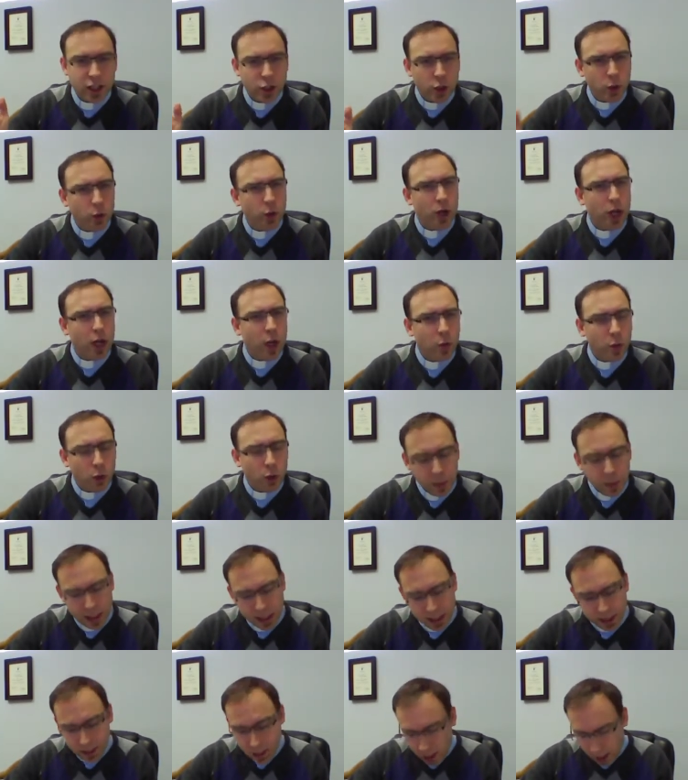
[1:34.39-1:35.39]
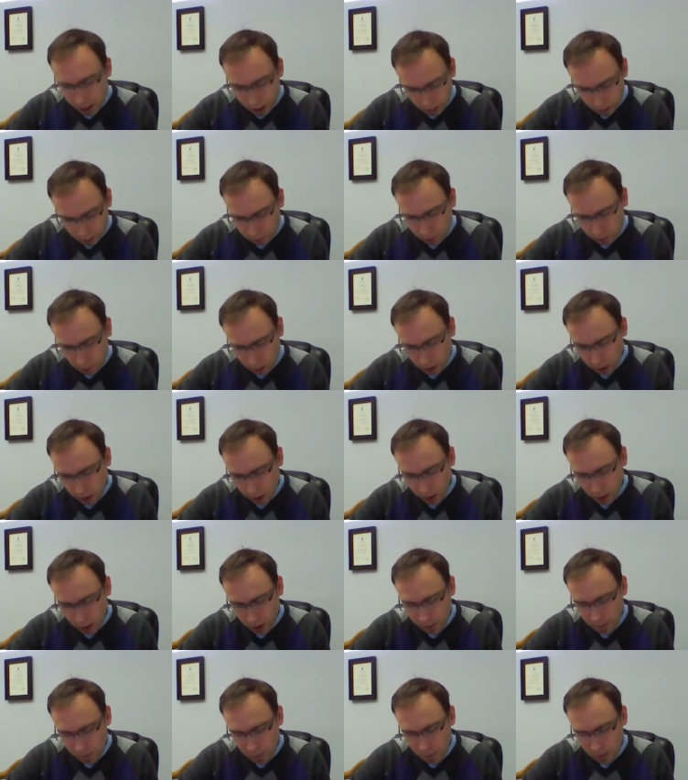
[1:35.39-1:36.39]
Judah will be saved,
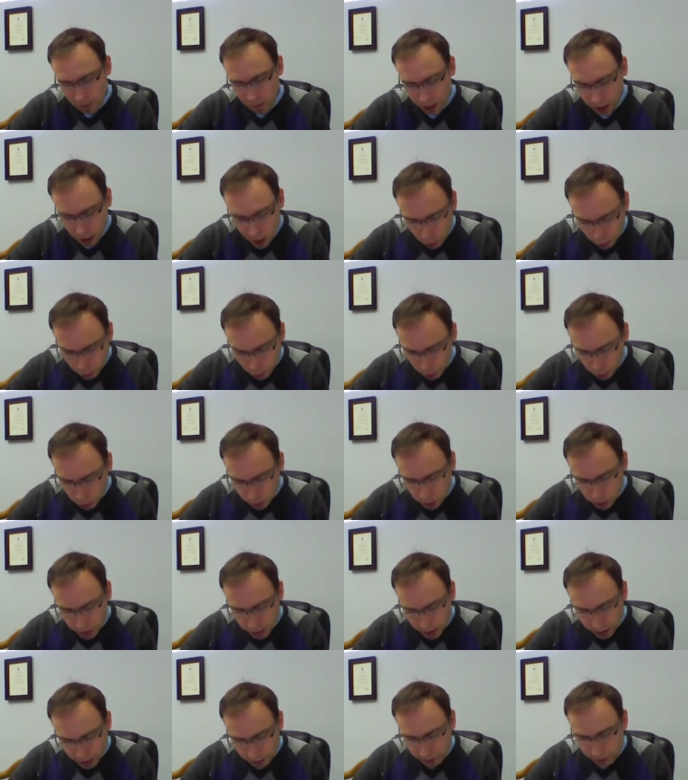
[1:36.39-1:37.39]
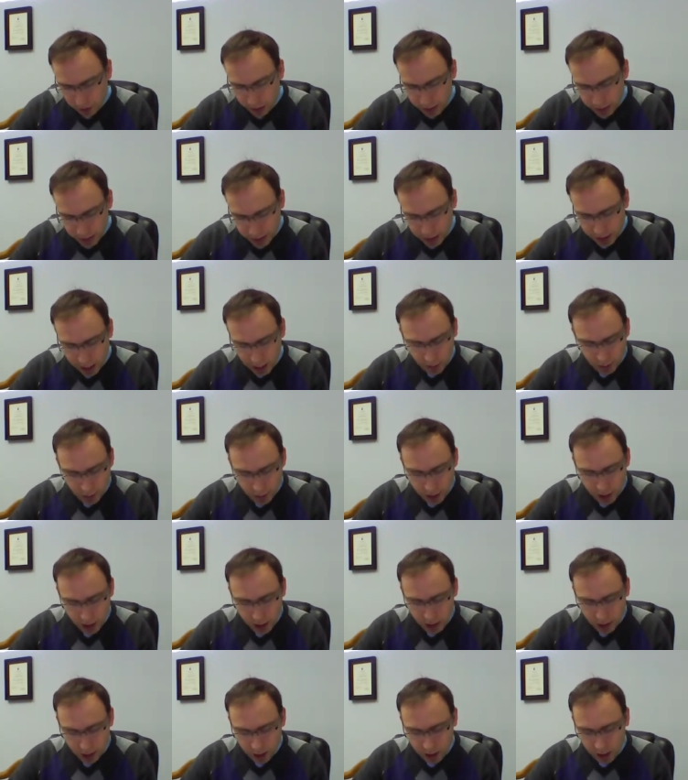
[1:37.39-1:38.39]
Israel will live in
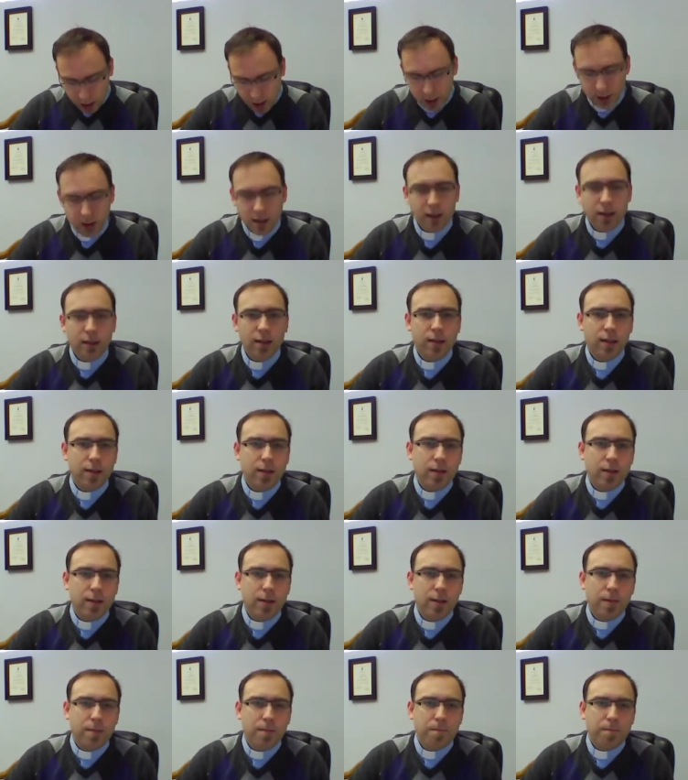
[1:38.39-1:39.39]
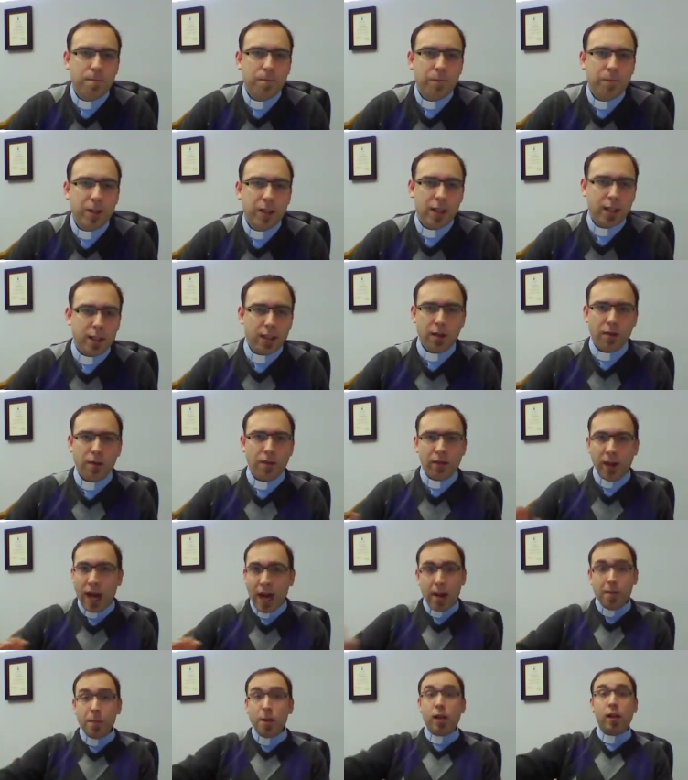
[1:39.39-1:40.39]
safety. This is
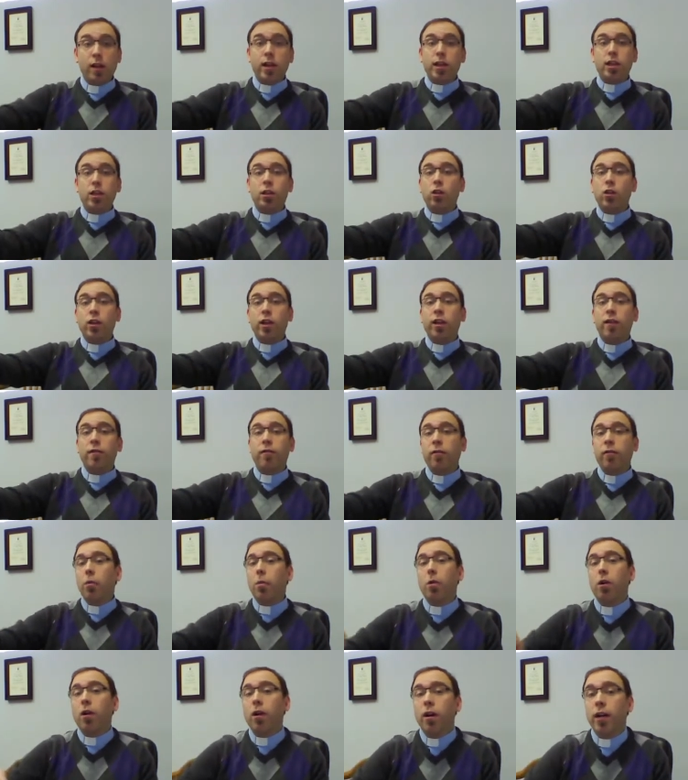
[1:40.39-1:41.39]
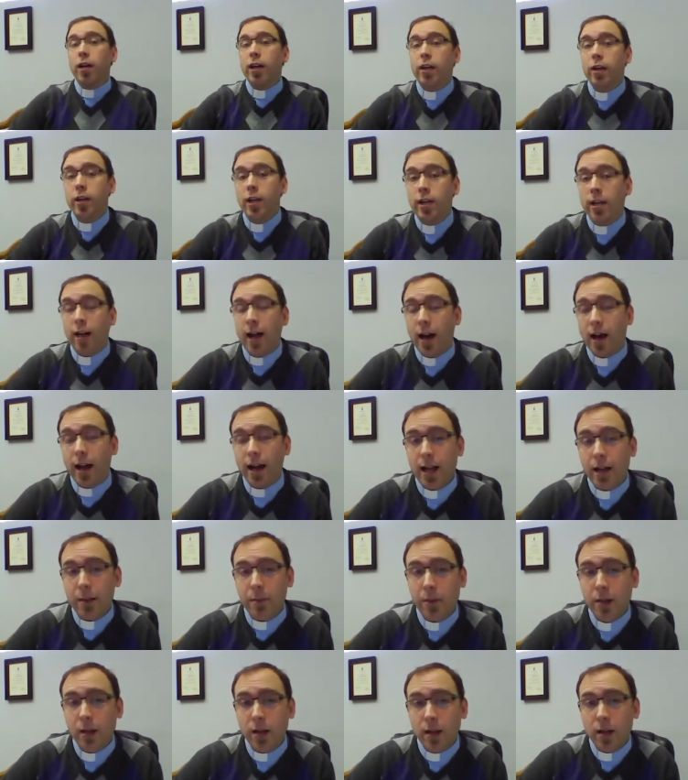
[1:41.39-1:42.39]
fabulous looking forward into the
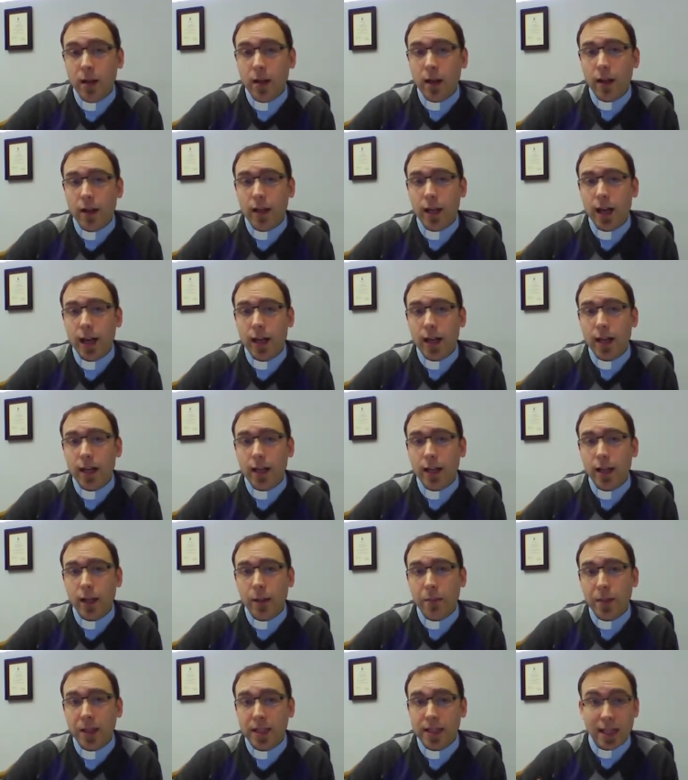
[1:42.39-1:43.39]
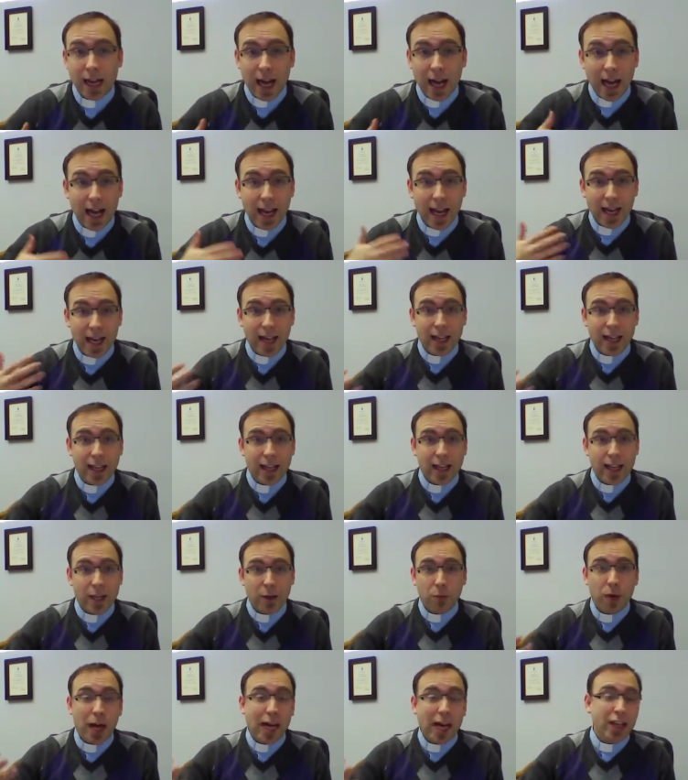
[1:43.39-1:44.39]
time that the Messiah, that
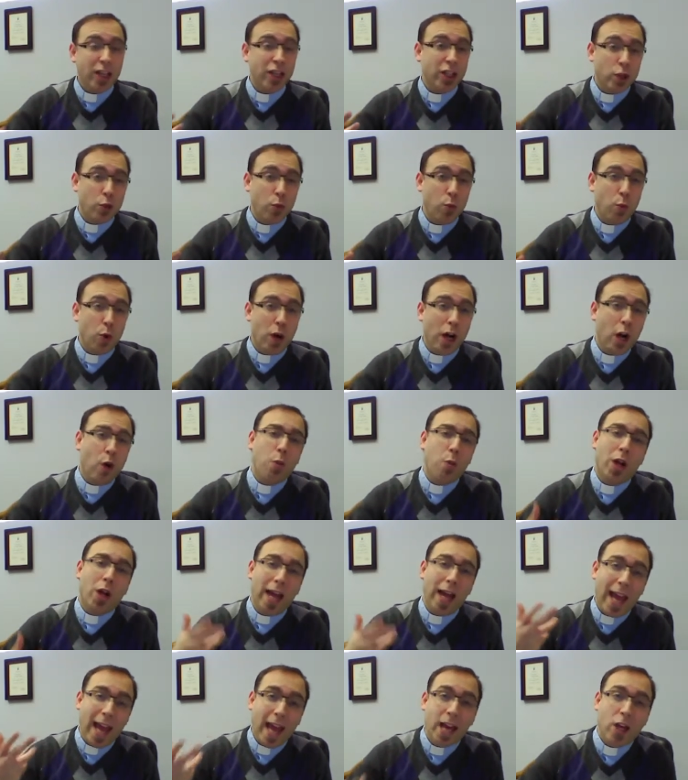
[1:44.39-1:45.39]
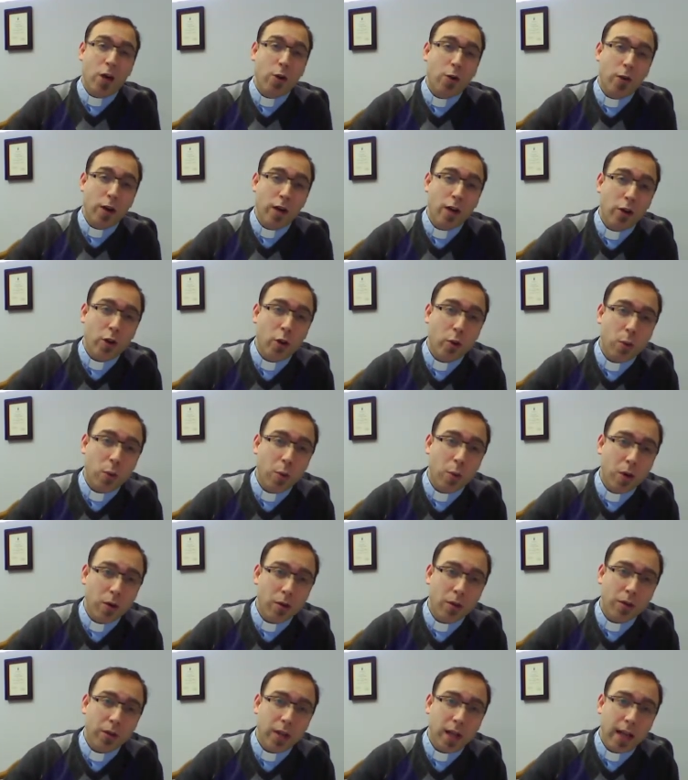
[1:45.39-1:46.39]
the righteous one, will enter into the
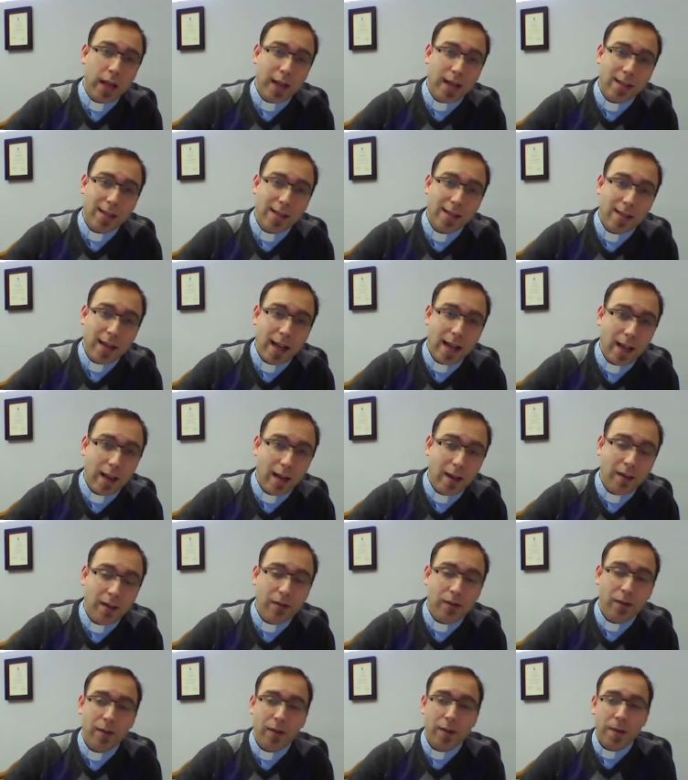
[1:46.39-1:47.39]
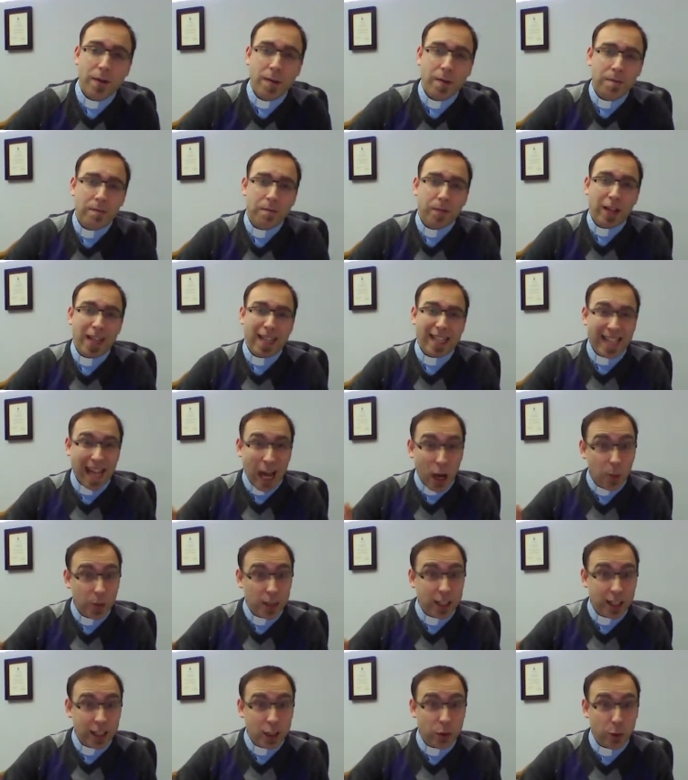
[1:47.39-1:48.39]
world and save. Is that
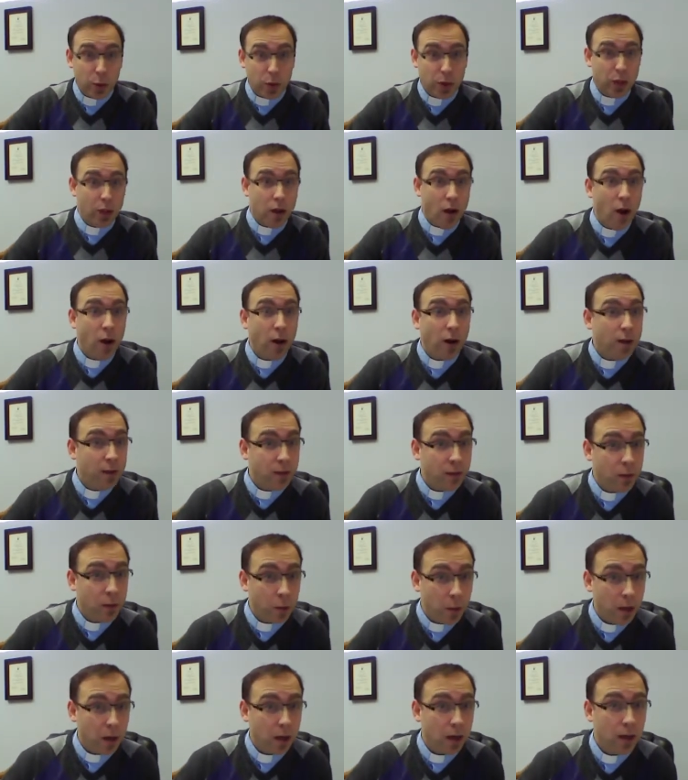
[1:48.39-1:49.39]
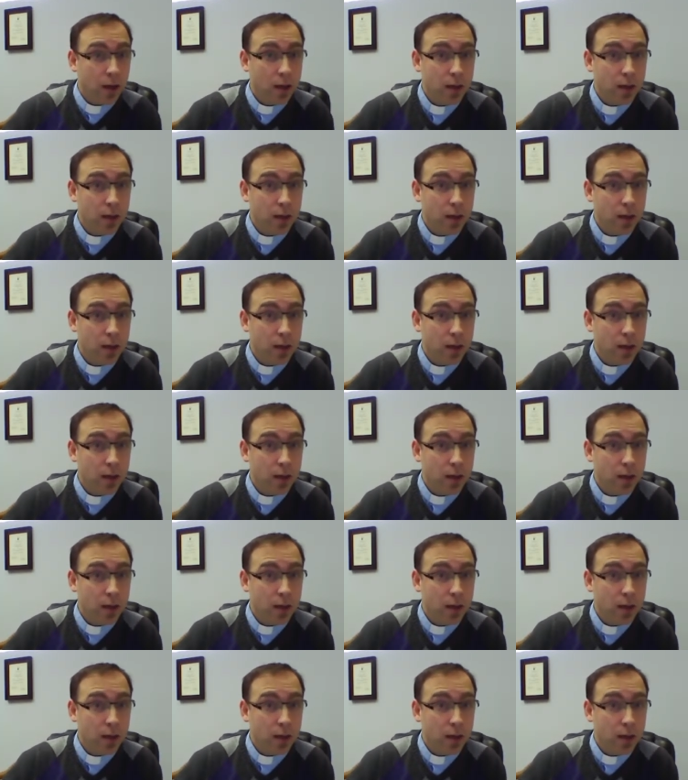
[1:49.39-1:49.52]
which Israel longed for?